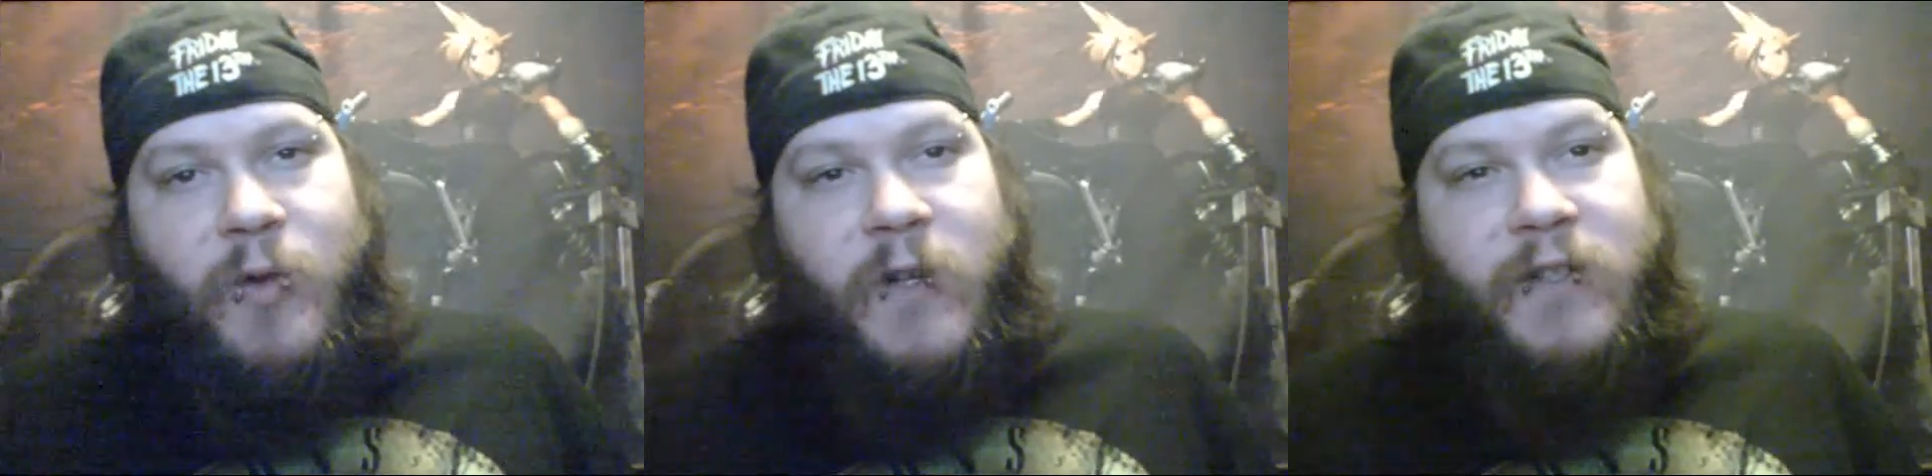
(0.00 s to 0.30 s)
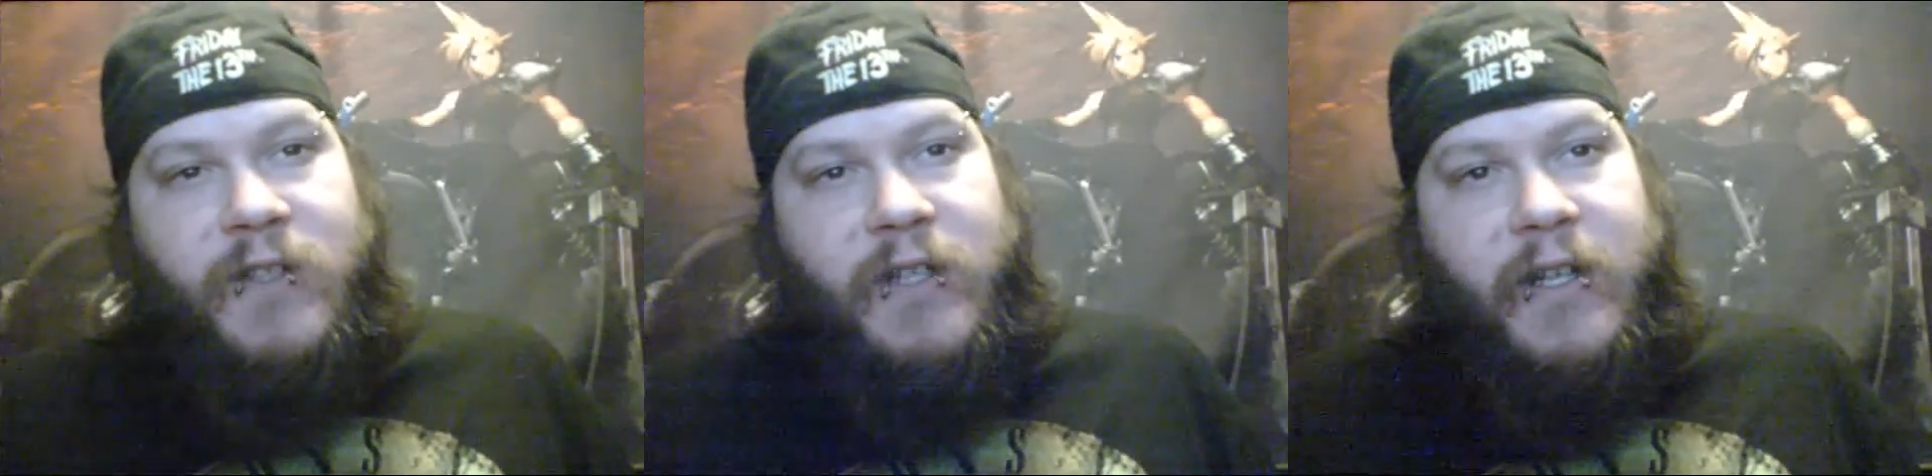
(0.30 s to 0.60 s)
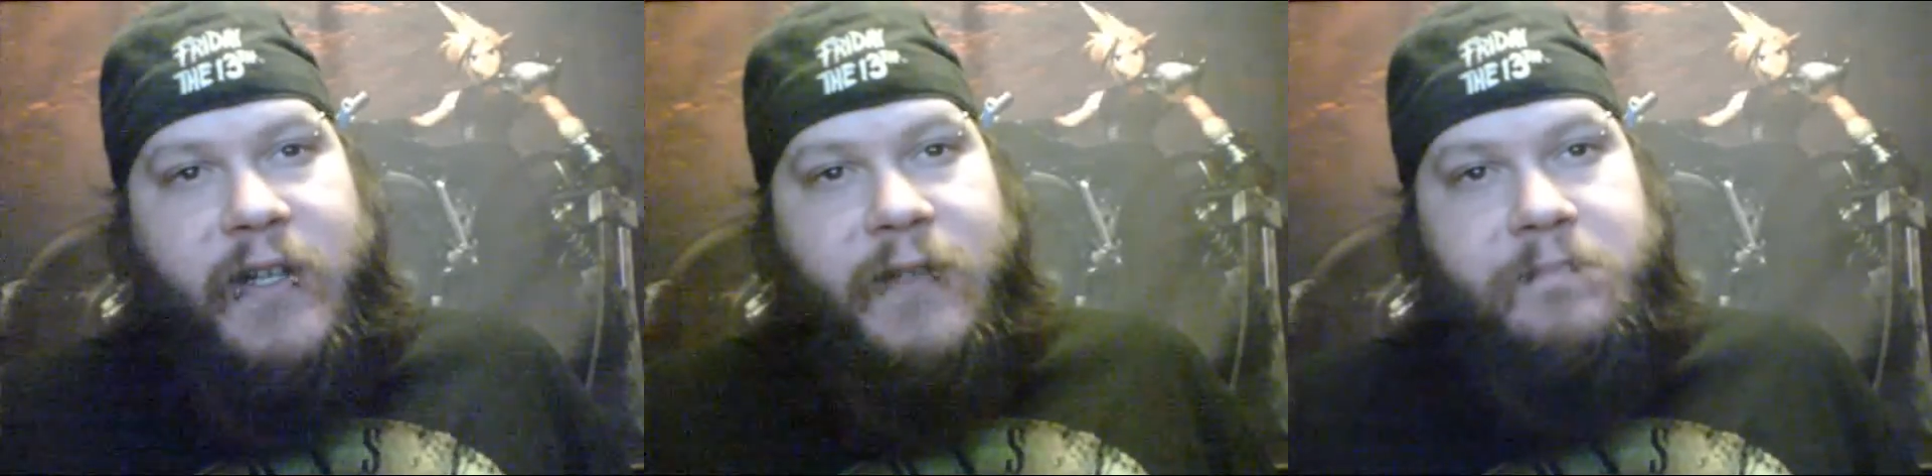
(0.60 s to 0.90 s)
more.
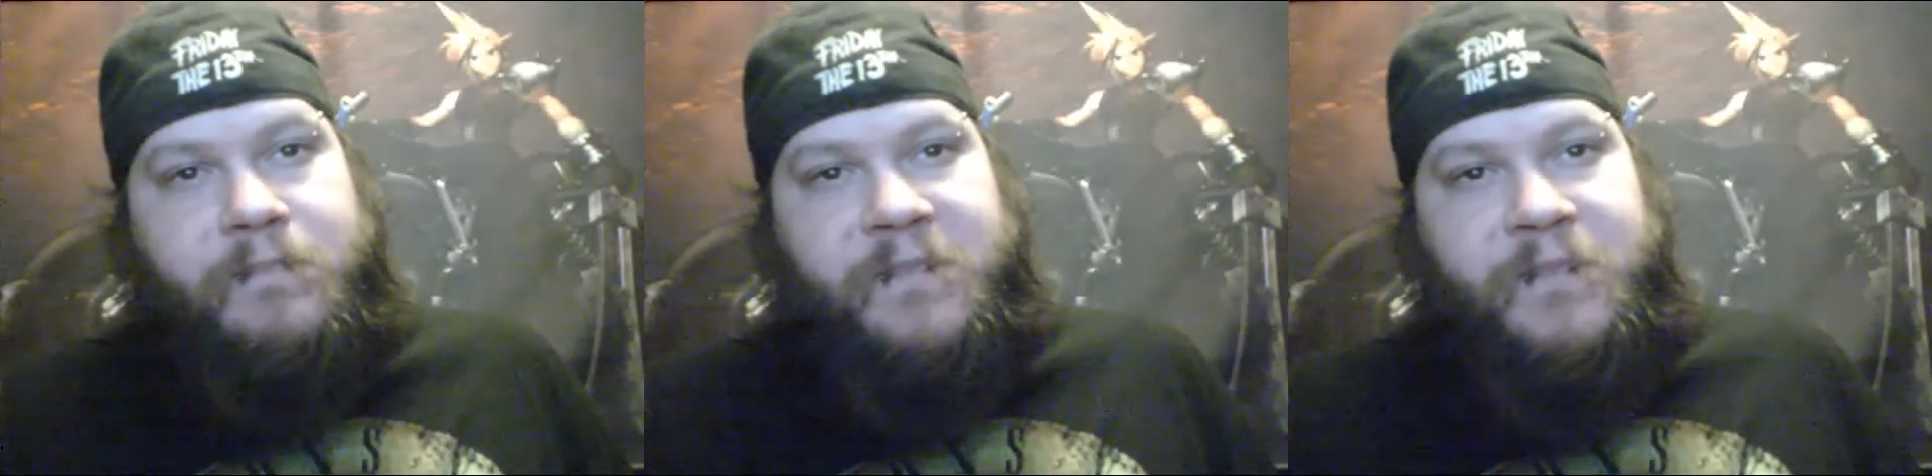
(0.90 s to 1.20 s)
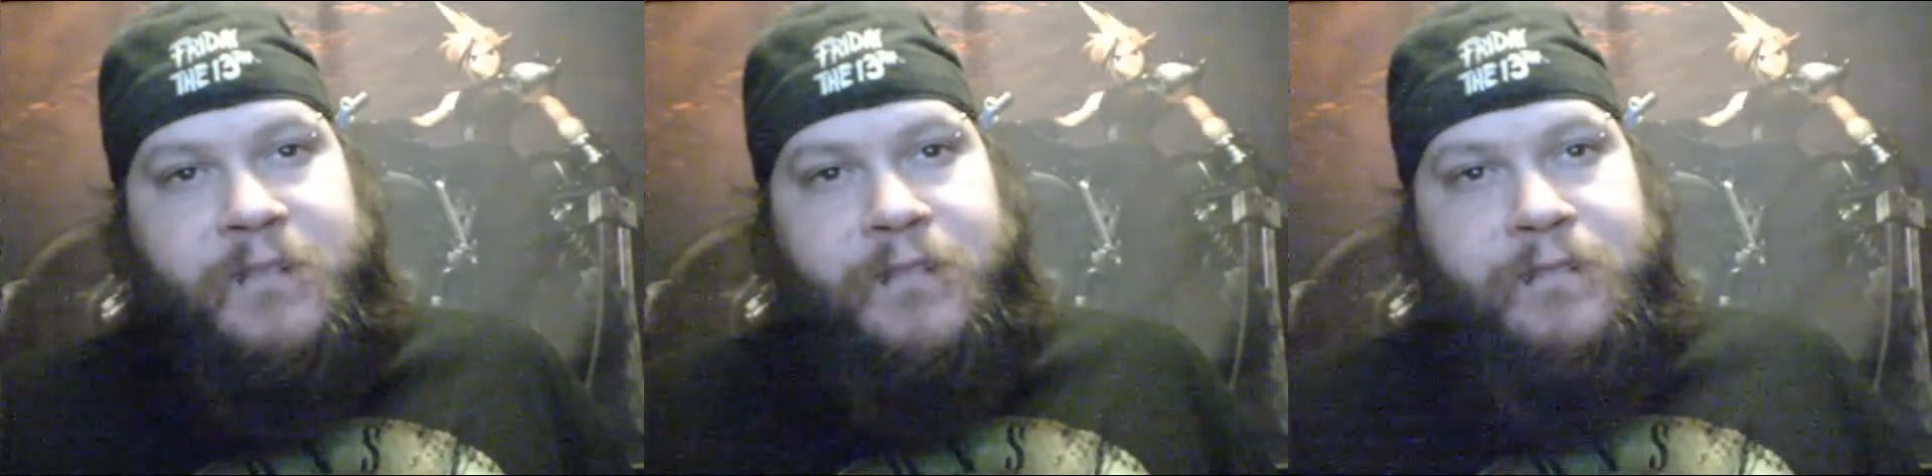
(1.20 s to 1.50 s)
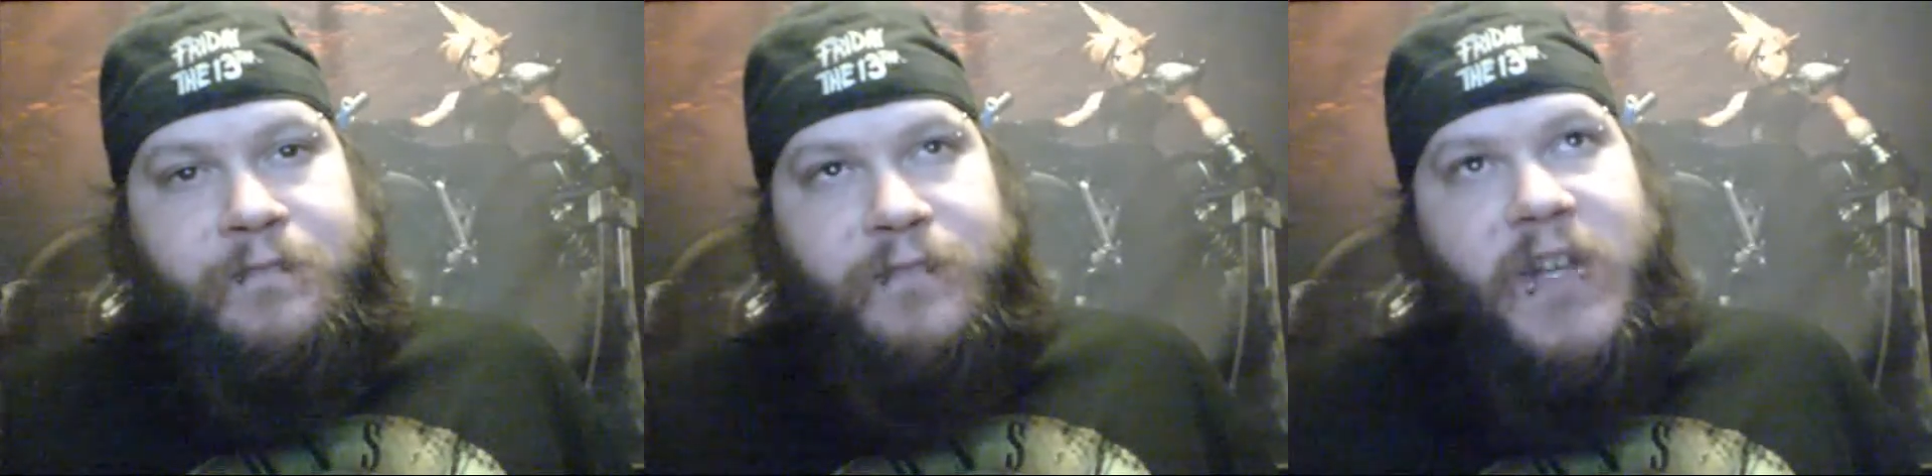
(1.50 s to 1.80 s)

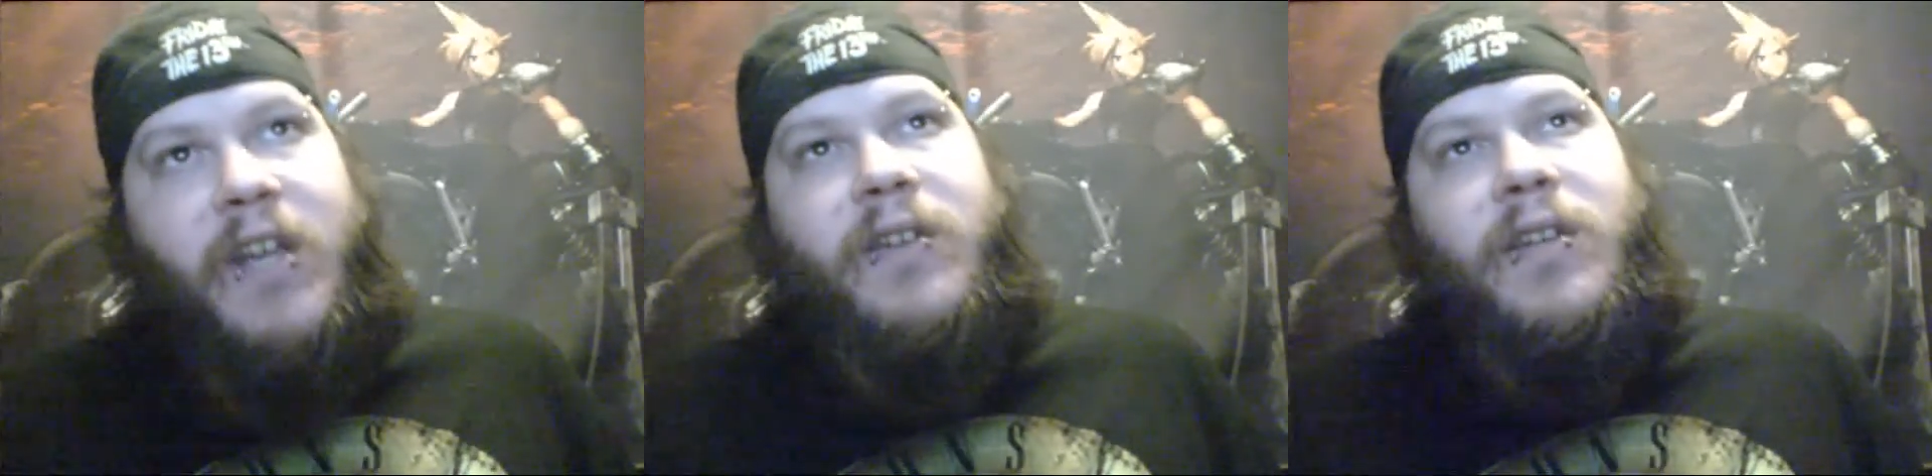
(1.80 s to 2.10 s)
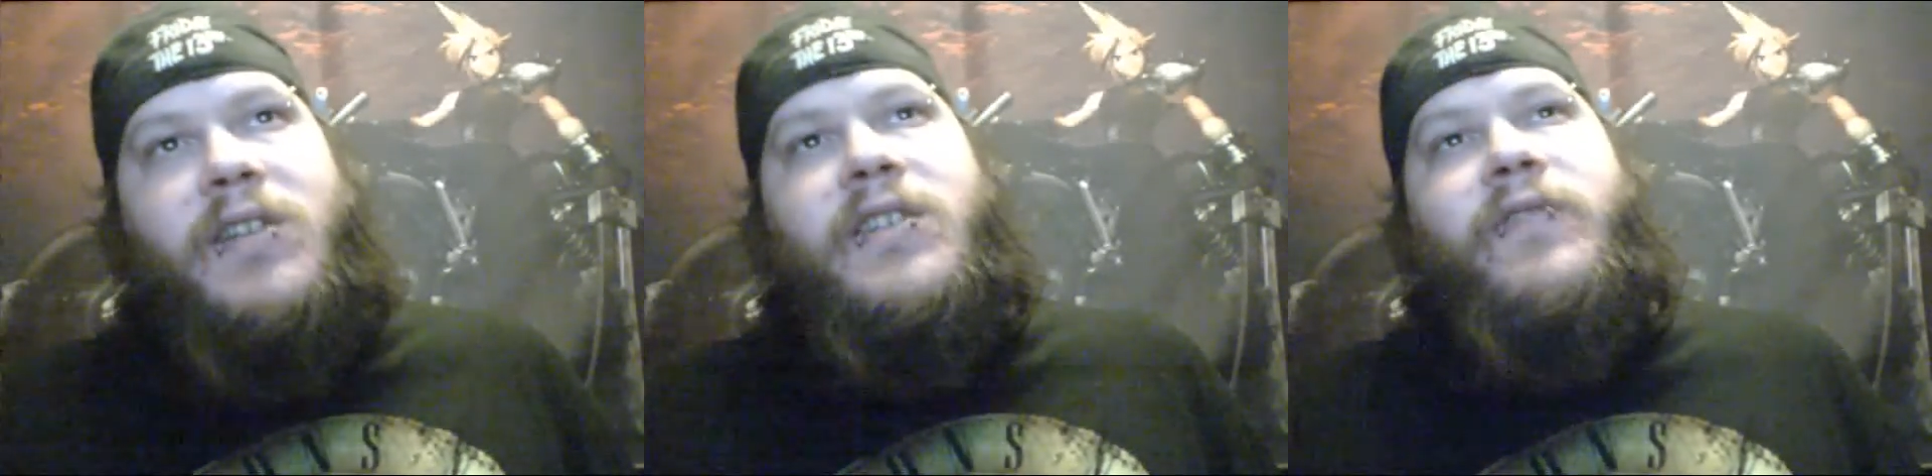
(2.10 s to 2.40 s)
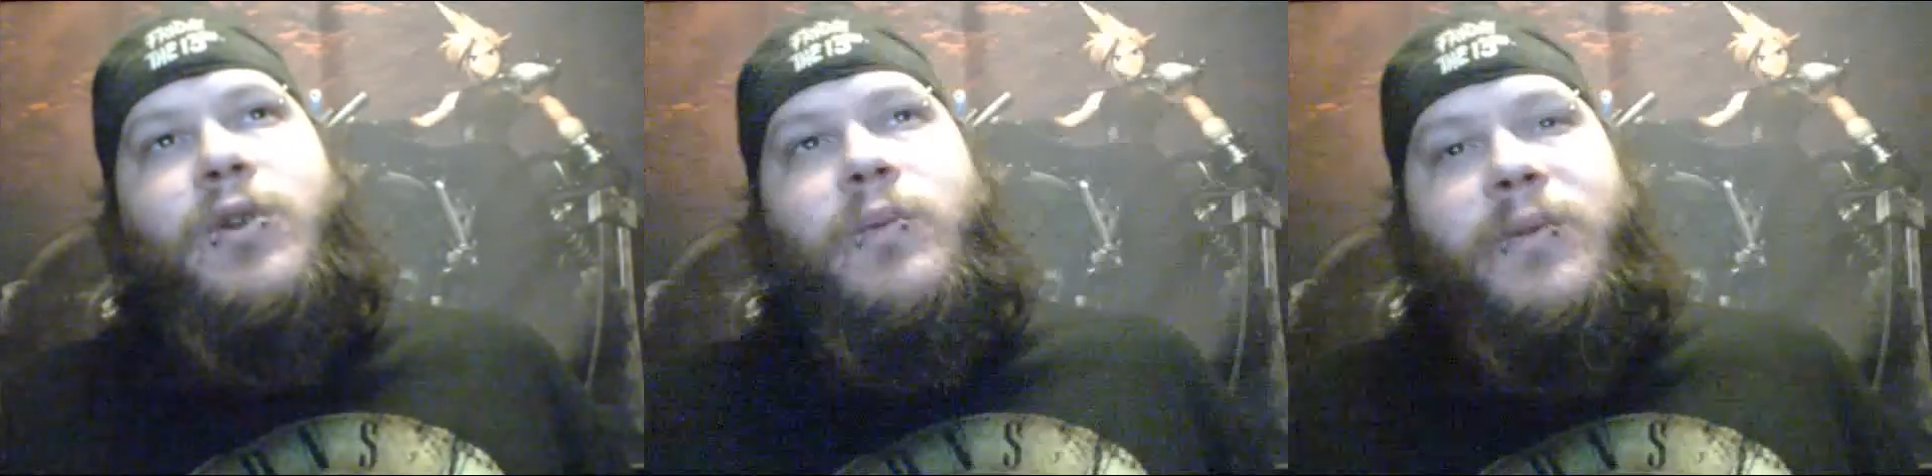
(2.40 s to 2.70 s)
Yeah, you guys have
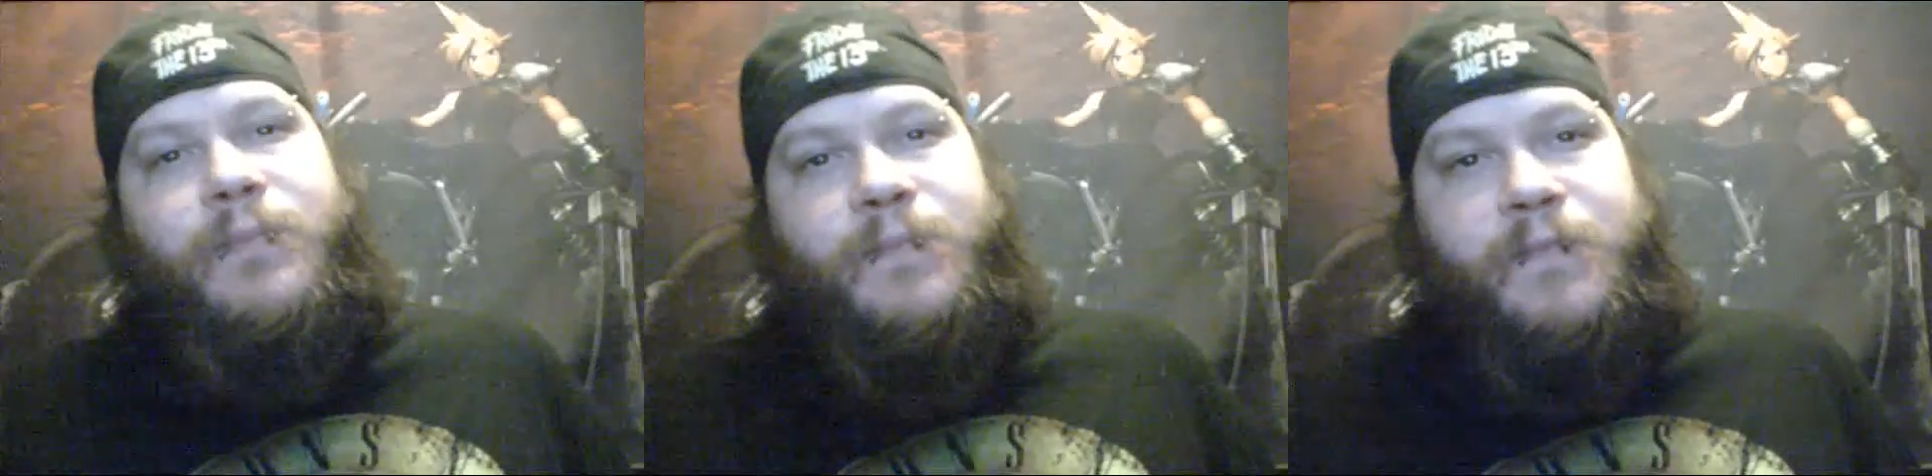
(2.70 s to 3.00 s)
a good one.